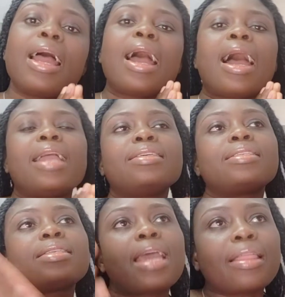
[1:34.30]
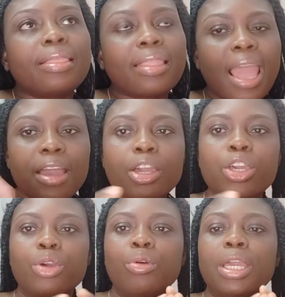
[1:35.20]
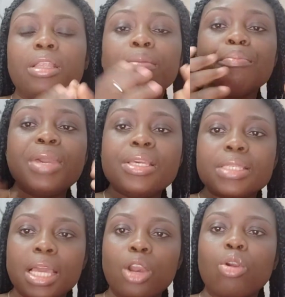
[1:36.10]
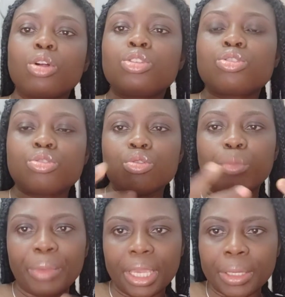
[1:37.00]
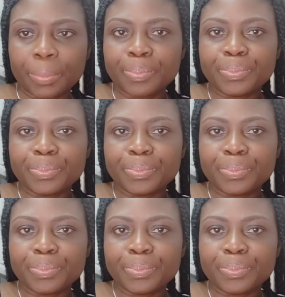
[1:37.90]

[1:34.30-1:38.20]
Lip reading: I say thank you. It means a lot to me.